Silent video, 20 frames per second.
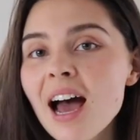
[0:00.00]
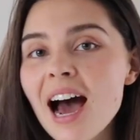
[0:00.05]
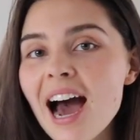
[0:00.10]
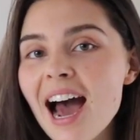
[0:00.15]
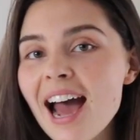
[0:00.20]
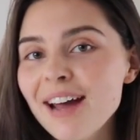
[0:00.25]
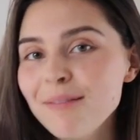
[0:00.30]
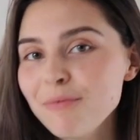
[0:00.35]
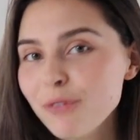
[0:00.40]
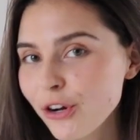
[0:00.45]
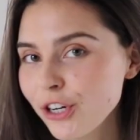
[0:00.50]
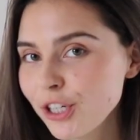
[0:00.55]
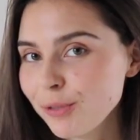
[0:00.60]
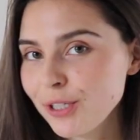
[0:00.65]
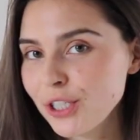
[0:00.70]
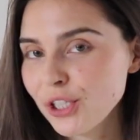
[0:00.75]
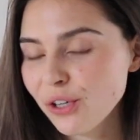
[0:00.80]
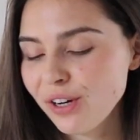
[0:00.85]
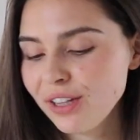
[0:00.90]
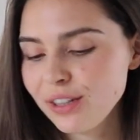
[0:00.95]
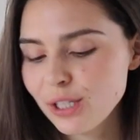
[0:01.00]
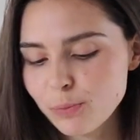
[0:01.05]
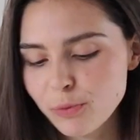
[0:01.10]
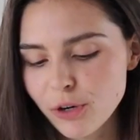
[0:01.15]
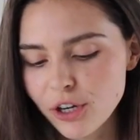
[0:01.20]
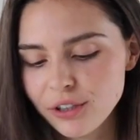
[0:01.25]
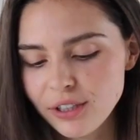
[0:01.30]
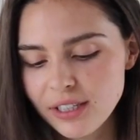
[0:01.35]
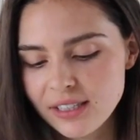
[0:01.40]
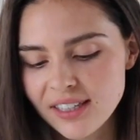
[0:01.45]
I am going to be showing this
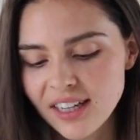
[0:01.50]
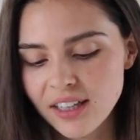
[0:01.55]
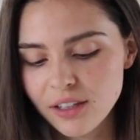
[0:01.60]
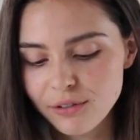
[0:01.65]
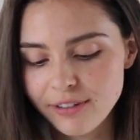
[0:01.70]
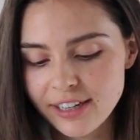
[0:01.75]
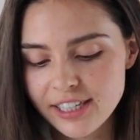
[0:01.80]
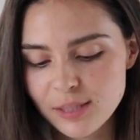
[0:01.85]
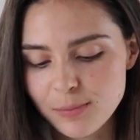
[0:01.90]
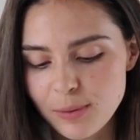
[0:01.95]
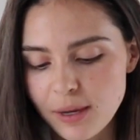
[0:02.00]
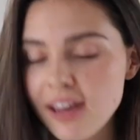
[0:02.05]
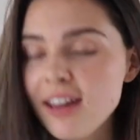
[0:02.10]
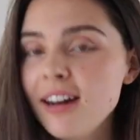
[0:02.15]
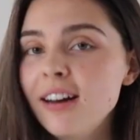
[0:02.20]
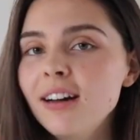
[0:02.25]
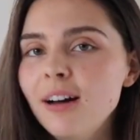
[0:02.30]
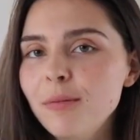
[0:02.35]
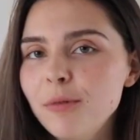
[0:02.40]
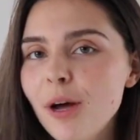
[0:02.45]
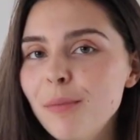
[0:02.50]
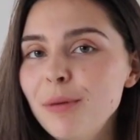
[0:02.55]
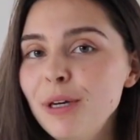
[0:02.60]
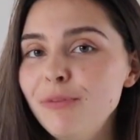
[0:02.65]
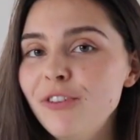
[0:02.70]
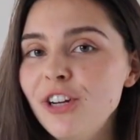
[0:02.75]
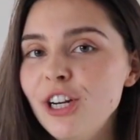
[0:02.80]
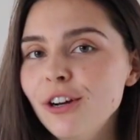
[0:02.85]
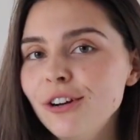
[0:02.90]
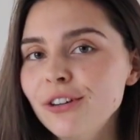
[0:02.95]
broccoli salad recipe in an upcoming
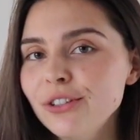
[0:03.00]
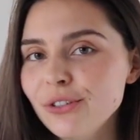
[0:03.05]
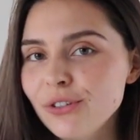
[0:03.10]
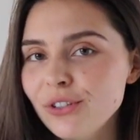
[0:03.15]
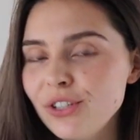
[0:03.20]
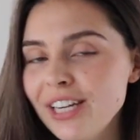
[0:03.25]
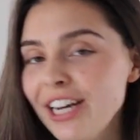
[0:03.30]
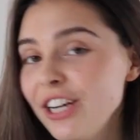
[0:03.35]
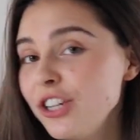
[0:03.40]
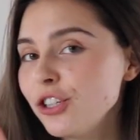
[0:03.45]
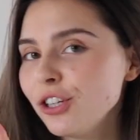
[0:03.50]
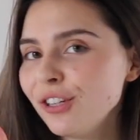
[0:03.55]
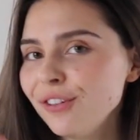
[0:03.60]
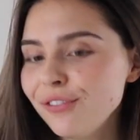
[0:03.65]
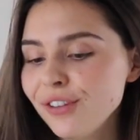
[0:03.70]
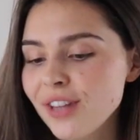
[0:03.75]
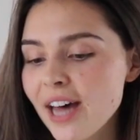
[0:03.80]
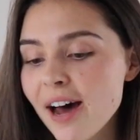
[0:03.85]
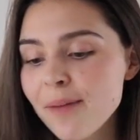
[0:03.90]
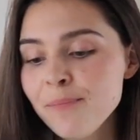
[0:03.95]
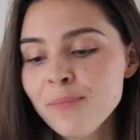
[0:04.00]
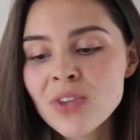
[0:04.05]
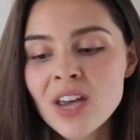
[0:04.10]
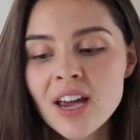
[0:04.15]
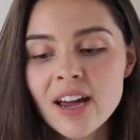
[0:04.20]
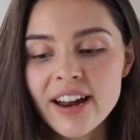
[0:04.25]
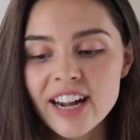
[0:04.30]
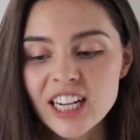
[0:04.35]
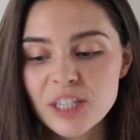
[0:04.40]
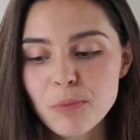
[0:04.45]
video, so stay tuned for that.
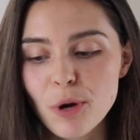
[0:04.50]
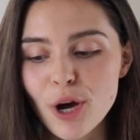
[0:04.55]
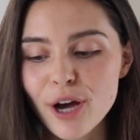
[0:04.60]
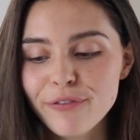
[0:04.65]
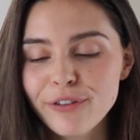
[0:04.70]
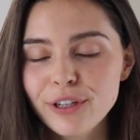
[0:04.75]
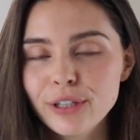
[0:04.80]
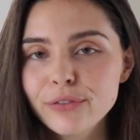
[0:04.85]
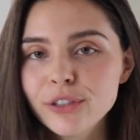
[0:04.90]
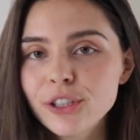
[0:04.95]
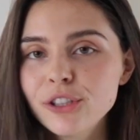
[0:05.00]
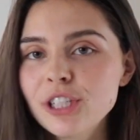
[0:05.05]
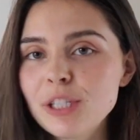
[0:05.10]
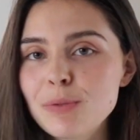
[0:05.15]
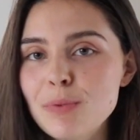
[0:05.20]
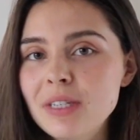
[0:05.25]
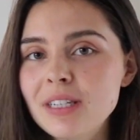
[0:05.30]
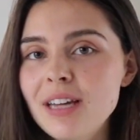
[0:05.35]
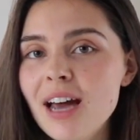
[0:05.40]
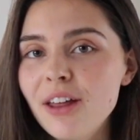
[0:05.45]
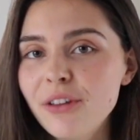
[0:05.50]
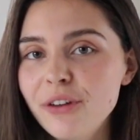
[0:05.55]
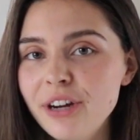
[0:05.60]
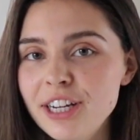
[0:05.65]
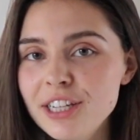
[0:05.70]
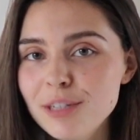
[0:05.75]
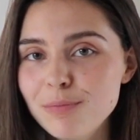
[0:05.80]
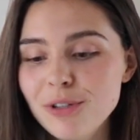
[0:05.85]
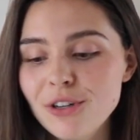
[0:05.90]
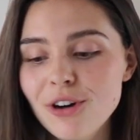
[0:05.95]
It's perfect for Christmas
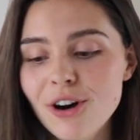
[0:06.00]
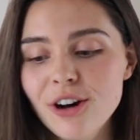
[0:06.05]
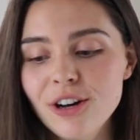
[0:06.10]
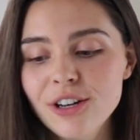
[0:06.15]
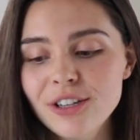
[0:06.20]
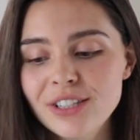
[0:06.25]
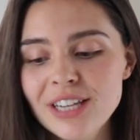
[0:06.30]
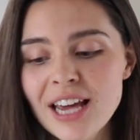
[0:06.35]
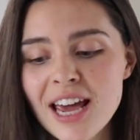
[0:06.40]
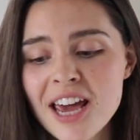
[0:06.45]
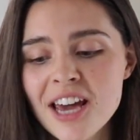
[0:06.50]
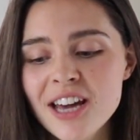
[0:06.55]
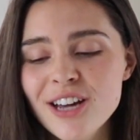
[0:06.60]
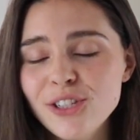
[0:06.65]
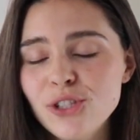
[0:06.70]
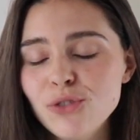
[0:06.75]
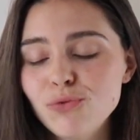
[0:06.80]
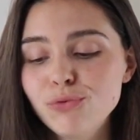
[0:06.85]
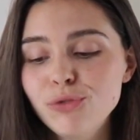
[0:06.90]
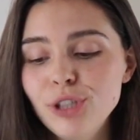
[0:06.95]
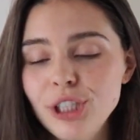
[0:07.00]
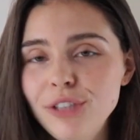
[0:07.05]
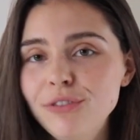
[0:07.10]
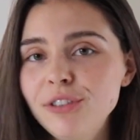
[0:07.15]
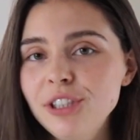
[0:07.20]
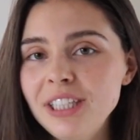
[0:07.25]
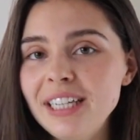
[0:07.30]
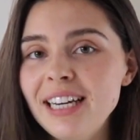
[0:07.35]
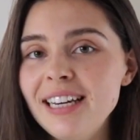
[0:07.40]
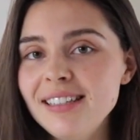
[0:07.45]
gatherings because it's really,
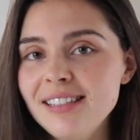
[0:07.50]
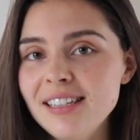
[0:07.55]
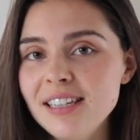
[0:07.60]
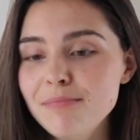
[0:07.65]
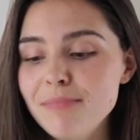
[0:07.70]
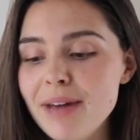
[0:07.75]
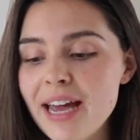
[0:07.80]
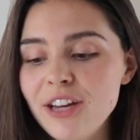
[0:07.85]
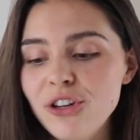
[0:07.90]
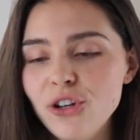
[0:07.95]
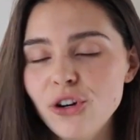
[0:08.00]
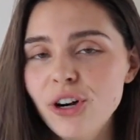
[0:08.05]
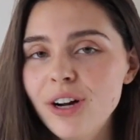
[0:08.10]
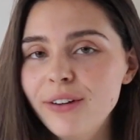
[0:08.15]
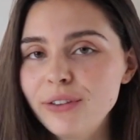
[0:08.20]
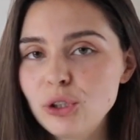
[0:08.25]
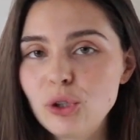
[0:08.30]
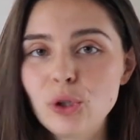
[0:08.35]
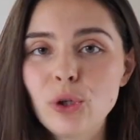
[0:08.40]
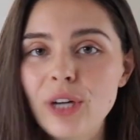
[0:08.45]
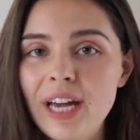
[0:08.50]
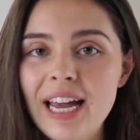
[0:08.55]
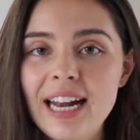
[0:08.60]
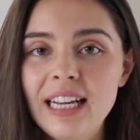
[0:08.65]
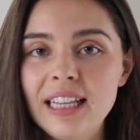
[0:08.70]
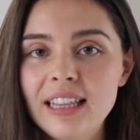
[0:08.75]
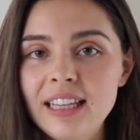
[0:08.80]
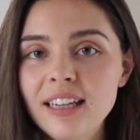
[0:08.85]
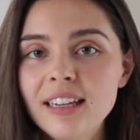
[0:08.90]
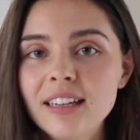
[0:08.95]
really easy to make. You don't have to cook
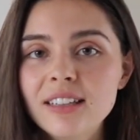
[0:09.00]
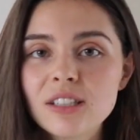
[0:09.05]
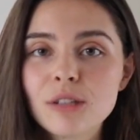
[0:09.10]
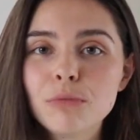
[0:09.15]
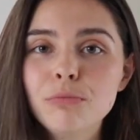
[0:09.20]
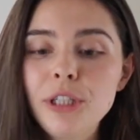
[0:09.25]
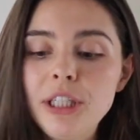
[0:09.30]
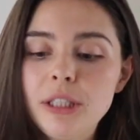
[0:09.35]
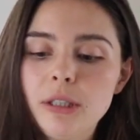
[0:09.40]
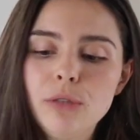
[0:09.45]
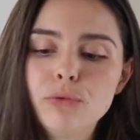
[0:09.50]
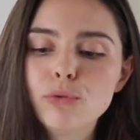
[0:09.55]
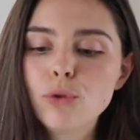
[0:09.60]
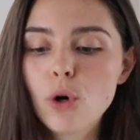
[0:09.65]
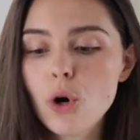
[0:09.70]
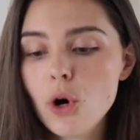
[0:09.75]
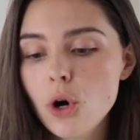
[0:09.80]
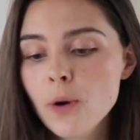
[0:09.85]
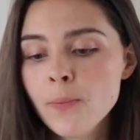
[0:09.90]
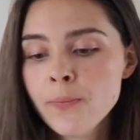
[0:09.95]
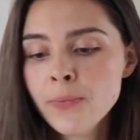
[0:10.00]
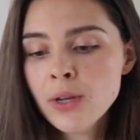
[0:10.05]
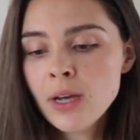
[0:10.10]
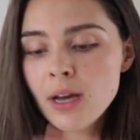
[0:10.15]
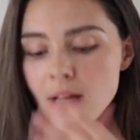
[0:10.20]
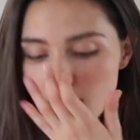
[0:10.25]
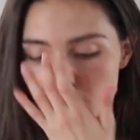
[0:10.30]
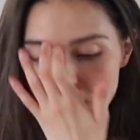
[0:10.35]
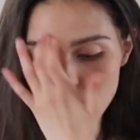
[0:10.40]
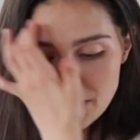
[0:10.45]
anything, it's completely raw. It
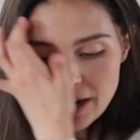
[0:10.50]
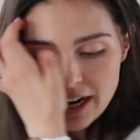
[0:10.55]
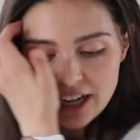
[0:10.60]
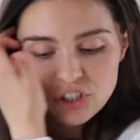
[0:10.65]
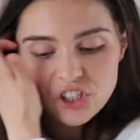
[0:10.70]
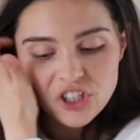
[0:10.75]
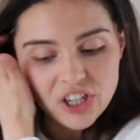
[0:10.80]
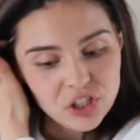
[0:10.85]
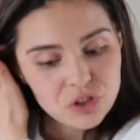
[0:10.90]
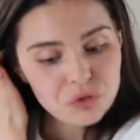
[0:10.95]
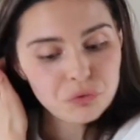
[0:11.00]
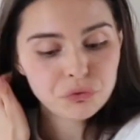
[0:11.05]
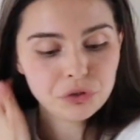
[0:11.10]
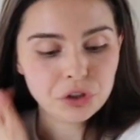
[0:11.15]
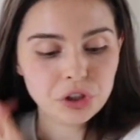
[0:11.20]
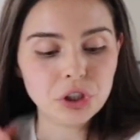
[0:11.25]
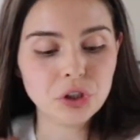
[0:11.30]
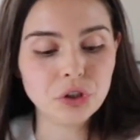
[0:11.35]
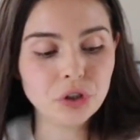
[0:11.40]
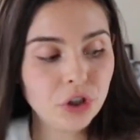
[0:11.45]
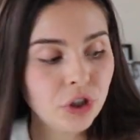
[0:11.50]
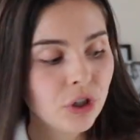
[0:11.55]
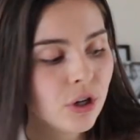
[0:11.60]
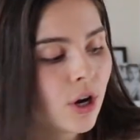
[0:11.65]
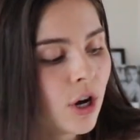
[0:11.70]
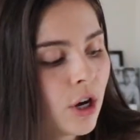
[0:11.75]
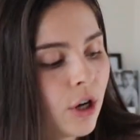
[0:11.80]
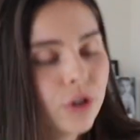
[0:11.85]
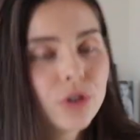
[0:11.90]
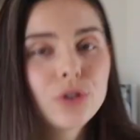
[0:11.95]
actually tastes really good,
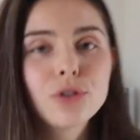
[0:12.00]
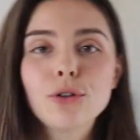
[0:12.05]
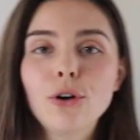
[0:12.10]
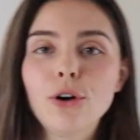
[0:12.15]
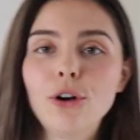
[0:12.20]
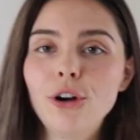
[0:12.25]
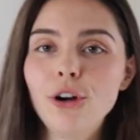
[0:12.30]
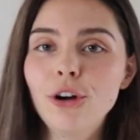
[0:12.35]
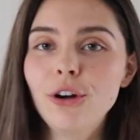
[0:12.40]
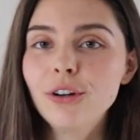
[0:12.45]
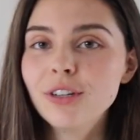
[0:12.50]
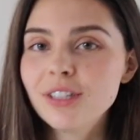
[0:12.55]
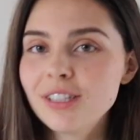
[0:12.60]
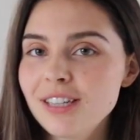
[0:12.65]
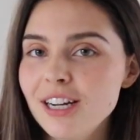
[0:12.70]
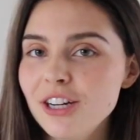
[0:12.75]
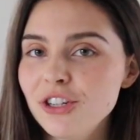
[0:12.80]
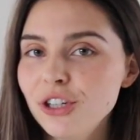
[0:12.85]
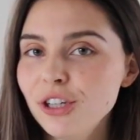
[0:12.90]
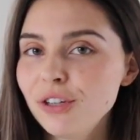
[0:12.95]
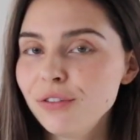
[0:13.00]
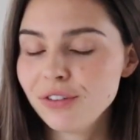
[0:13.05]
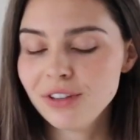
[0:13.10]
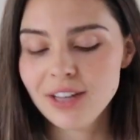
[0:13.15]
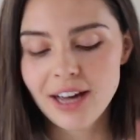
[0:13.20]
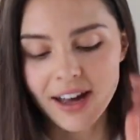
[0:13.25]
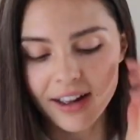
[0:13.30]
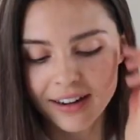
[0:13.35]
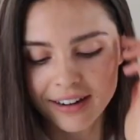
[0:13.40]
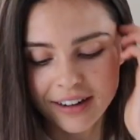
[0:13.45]
so stay tuned for
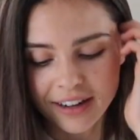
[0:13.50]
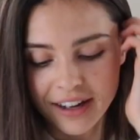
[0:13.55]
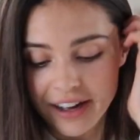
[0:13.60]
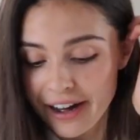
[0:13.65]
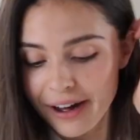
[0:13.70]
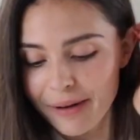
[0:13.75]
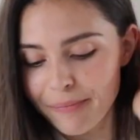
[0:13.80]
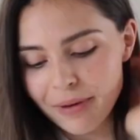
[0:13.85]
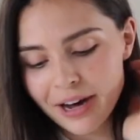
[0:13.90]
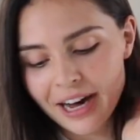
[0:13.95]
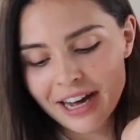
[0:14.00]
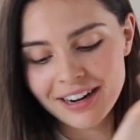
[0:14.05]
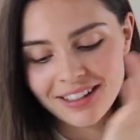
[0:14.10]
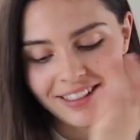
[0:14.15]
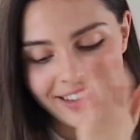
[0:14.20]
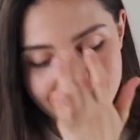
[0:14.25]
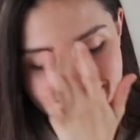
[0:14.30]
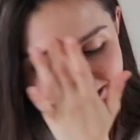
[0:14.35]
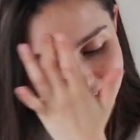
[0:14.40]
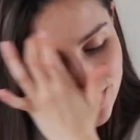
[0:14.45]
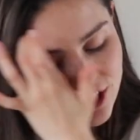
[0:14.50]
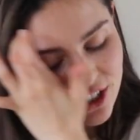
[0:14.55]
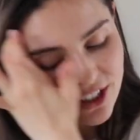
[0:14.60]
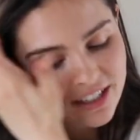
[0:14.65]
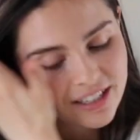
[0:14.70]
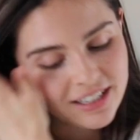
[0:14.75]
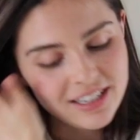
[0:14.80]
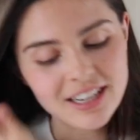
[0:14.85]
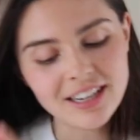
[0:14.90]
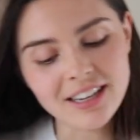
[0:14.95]
that. But let's
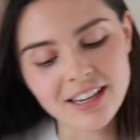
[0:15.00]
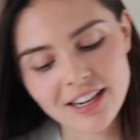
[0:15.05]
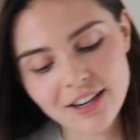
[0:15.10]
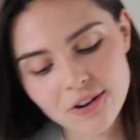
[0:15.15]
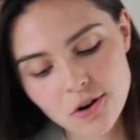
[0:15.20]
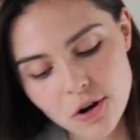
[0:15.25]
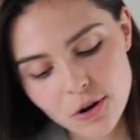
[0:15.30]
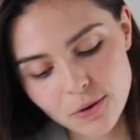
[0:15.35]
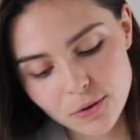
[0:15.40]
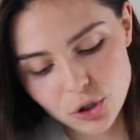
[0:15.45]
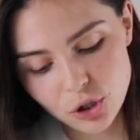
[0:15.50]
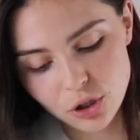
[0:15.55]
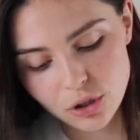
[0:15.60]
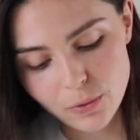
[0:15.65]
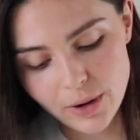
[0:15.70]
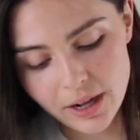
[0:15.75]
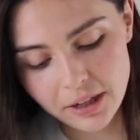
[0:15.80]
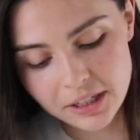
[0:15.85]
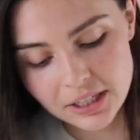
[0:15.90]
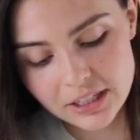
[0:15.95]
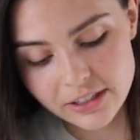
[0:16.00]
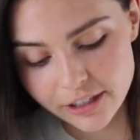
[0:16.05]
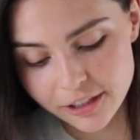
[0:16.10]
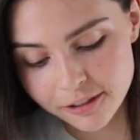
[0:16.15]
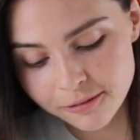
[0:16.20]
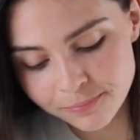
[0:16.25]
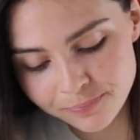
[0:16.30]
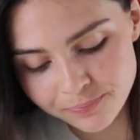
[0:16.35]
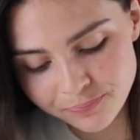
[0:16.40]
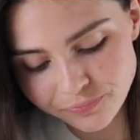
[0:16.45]
dig into the
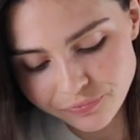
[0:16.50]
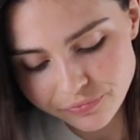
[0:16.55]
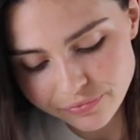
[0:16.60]
Wellington.